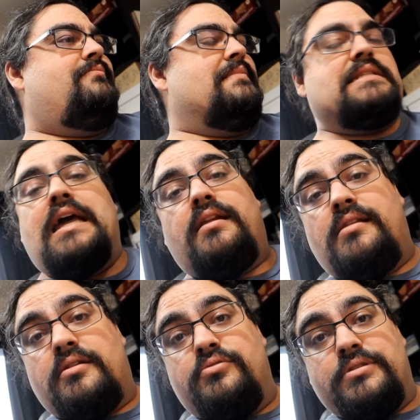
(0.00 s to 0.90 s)
It's got a
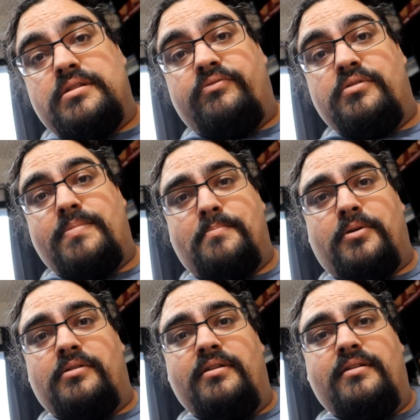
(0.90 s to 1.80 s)
lot of cool stuff with
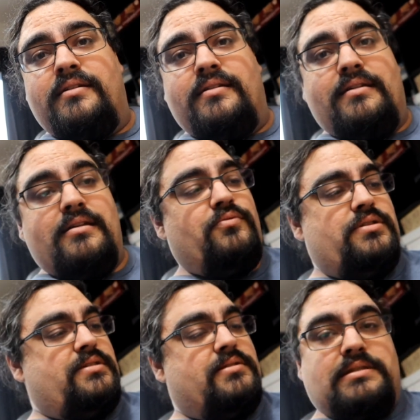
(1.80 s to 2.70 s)
Pepper. It
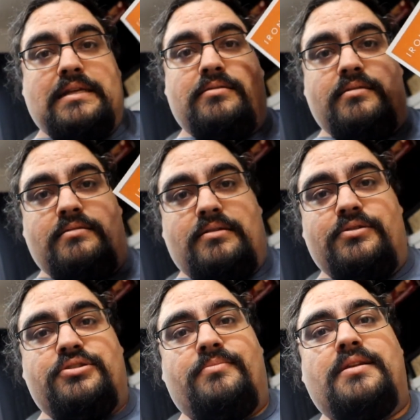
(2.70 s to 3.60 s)
was
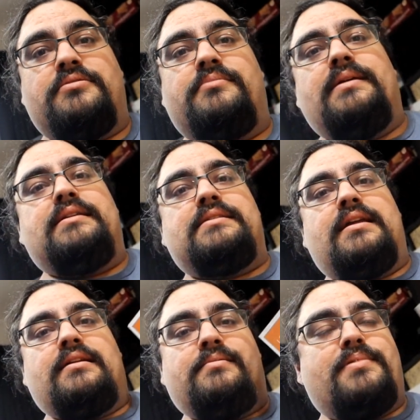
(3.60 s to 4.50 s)
instrumental in me
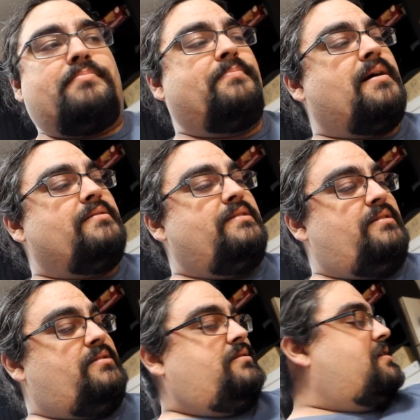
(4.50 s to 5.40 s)
deciding that Pepper Potts
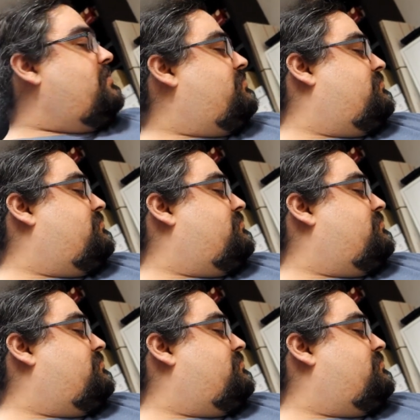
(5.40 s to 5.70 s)
is like